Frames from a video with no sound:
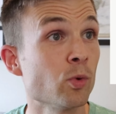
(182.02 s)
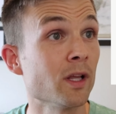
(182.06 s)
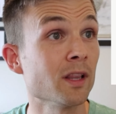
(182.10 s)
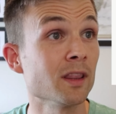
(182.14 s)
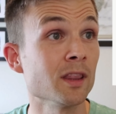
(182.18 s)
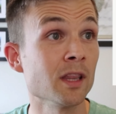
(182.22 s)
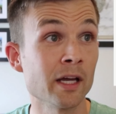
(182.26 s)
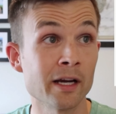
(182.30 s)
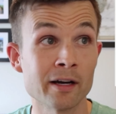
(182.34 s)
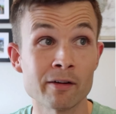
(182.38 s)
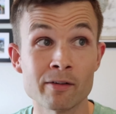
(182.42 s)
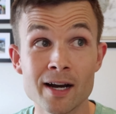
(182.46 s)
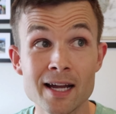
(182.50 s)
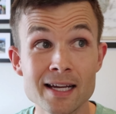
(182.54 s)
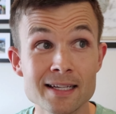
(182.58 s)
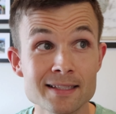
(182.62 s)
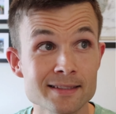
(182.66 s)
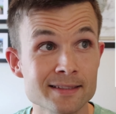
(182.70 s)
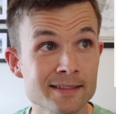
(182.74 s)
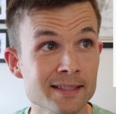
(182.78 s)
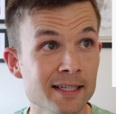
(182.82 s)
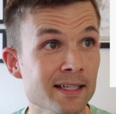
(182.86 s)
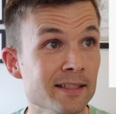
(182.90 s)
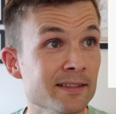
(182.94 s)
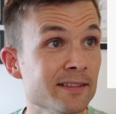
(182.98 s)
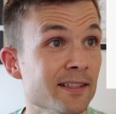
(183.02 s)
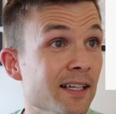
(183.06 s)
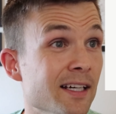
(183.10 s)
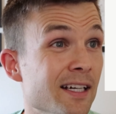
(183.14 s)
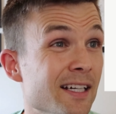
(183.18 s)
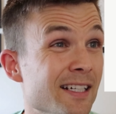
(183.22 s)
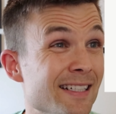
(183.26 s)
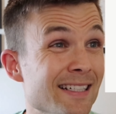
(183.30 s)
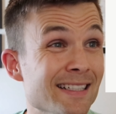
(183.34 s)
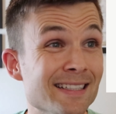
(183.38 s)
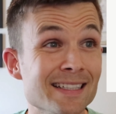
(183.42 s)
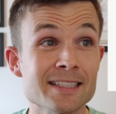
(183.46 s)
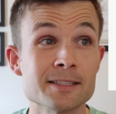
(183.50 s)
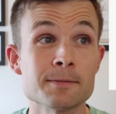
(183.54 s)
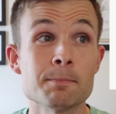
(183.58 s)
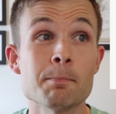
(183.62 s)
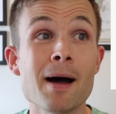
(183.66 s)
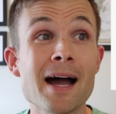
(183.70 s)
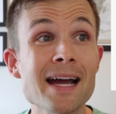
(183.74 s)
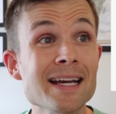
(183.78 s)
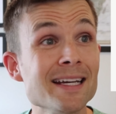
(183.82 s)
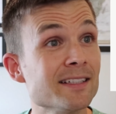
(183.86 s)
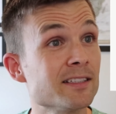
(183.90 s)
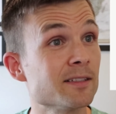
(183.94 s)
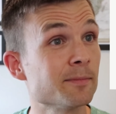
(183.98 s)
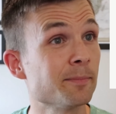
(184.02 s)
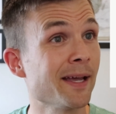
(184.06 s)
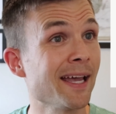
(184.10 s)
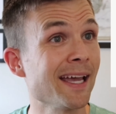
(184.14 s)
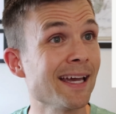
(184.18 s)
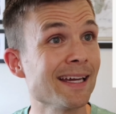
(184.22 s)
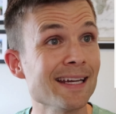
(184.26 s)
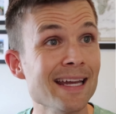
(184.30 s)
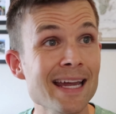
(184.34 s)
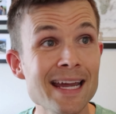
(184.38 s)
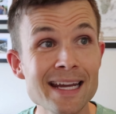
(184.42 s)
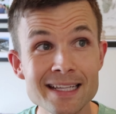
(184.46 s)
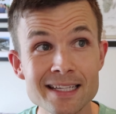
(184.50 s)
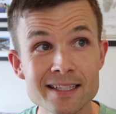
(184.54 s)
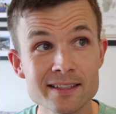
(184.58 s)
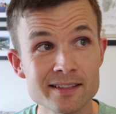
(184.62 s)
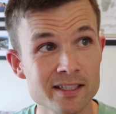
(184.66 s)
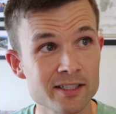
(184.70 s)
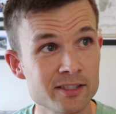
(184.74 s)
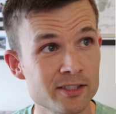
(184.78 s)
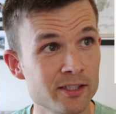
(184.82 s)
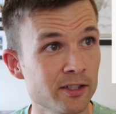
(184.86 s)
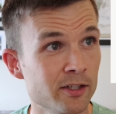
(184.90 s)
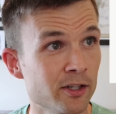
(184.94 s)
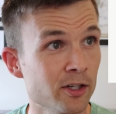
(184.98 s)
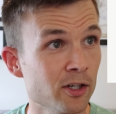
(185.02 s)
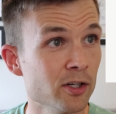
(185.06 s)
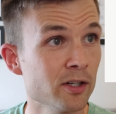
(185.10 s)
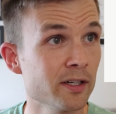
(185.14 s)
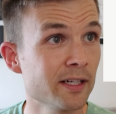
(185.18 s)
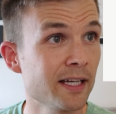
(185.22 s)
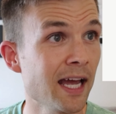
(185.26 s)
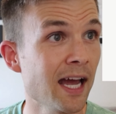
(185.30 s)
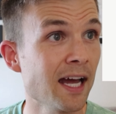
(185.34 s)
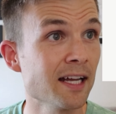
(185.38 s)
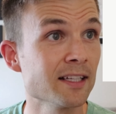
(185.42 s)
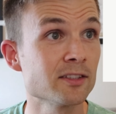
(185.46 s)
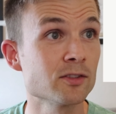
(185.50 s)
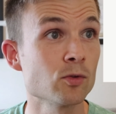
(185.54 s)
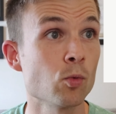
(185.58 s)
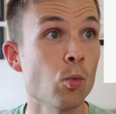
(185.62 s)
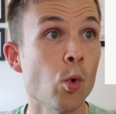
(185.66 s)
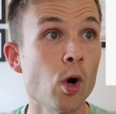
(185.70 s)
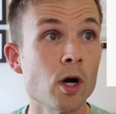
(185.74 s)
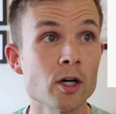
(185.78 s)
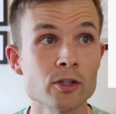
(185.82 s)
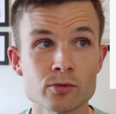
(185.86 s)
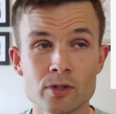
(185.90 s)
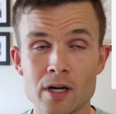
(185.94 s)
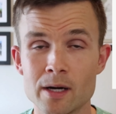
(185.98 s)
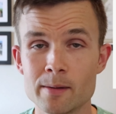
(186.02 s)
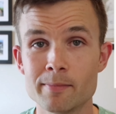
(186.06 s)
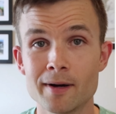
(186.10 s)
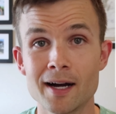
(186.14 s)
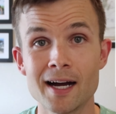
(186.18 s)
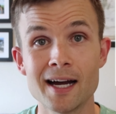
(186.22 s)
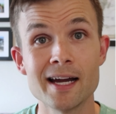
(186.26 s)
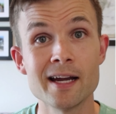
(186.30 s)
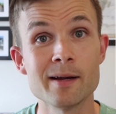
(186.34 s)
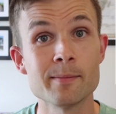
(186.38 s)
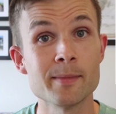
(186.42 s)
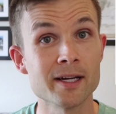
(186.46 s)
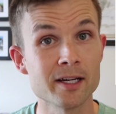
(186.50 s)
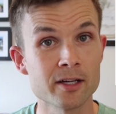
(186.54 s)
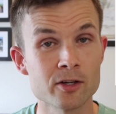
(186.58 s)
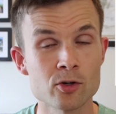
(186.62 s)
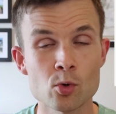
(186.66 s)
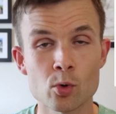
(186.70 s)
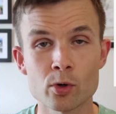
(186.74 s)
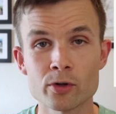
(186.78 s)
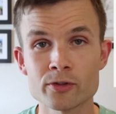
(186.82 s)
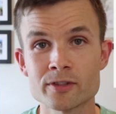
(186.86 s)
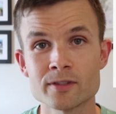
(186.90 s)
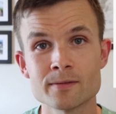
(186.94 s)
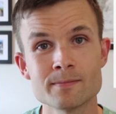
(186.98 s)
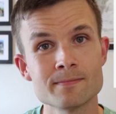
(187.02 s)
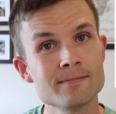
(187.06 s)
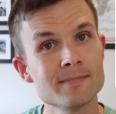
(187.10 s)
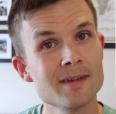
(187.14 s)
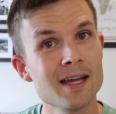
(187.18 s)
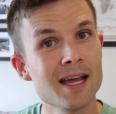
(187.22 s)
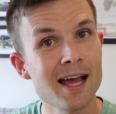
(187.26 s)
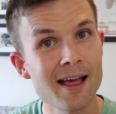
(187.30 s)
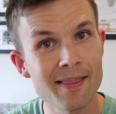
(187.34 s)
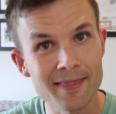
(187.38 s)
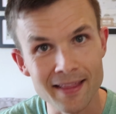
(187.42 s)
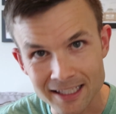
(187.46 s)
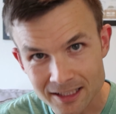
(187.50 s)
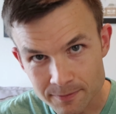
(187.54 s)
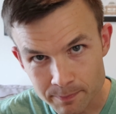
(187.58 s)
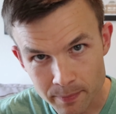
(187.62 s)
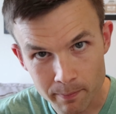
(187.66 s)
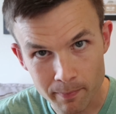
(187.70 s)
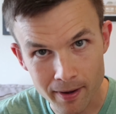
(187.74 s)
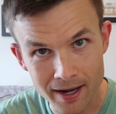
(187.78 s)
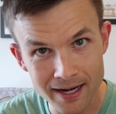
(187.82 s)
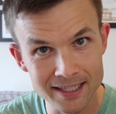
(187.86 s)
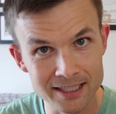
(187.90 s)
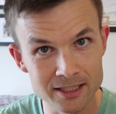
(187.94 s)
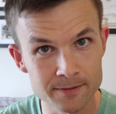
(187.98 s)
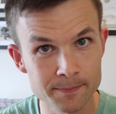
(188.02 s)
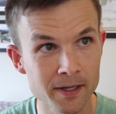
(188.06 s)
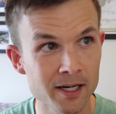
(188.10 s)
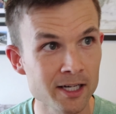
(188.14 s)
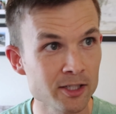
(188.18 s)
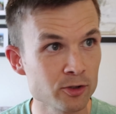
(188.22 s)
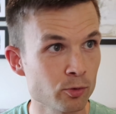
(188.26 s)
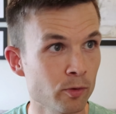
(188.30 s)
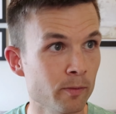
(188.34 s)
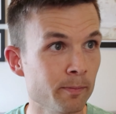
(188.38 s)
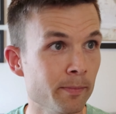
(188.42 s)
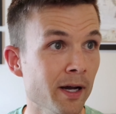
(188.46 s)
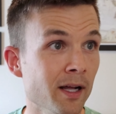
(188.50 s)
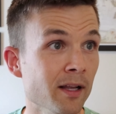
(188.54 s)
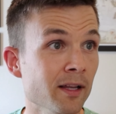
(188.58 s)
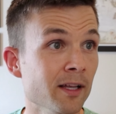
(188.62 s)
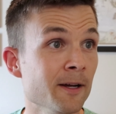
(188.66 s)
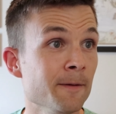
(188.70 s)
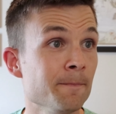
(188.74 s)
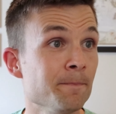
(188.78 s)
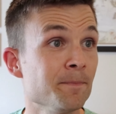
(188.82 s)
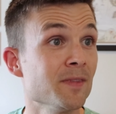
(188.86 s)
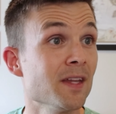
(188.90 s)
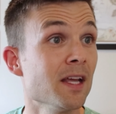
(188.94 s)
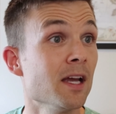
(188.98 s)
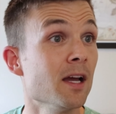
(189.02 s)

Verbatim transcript: what Larette says. She says, mine doesn't pay any attention to her cats, walks right by them, ignores them. That's been my experience with Bella.